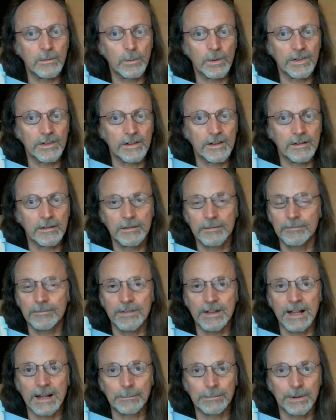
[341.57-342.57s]
with a
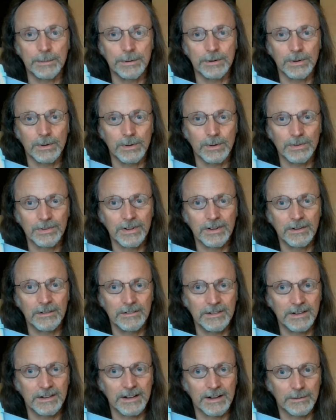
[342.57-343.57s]
emery board,
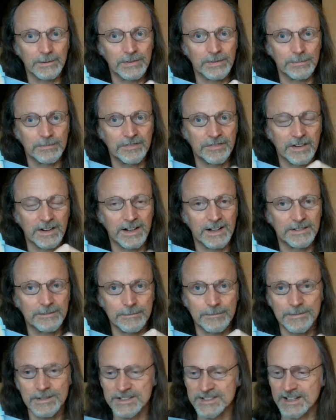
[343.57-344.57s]
you know, some
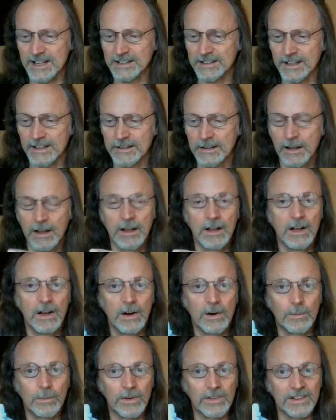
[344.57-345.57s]
fine sanding.
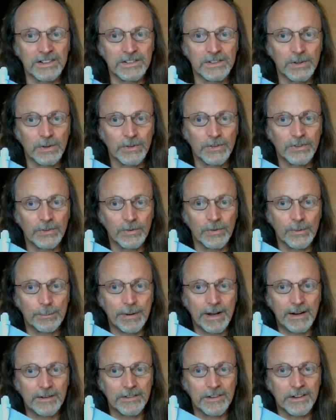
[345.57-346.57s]
And what it does, all the
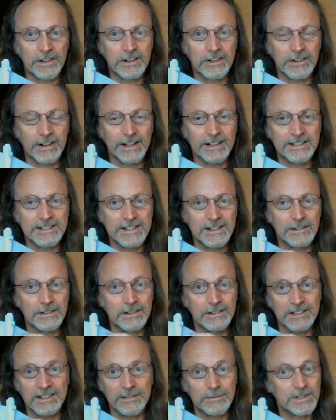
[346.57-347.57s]
powder you're
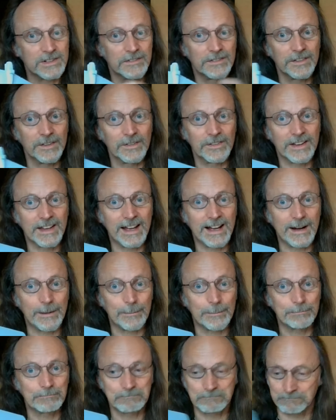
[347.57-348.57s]
creating seems to fill the
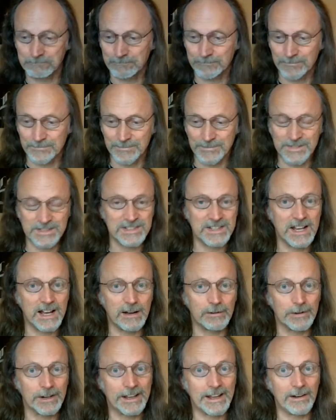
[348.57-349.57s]
gap. See
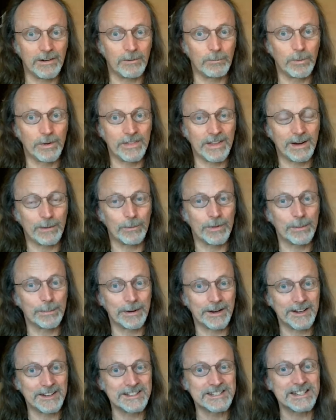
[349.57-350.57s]
how I get on with that with the
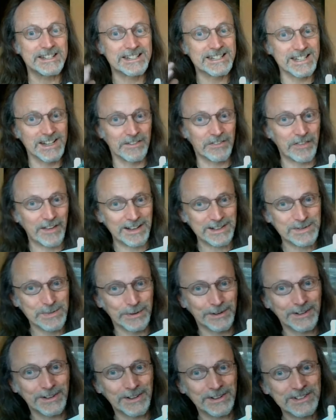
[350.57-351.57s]
painting, see if that's
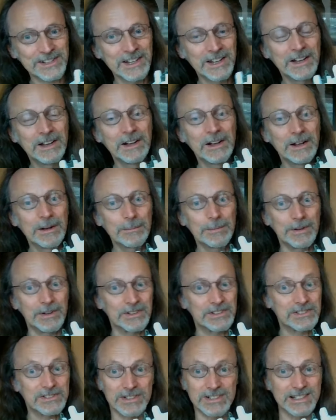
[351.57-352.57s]
worked. But
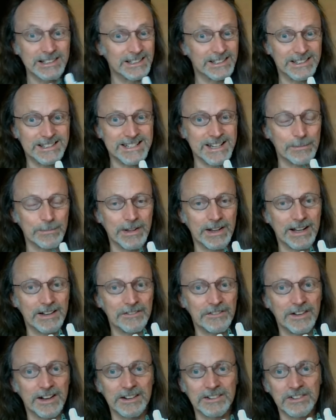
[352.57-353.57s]
it's just a little tip that I
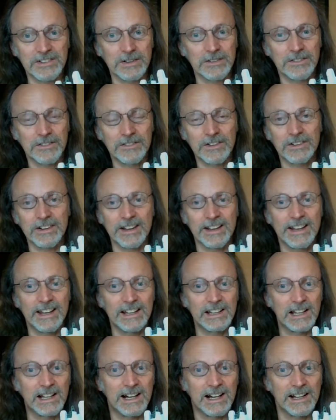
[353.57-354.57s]
found. So if you've got a
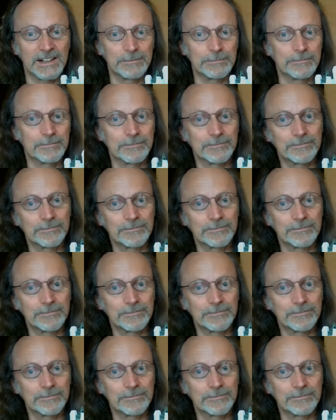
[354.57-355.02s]
hairline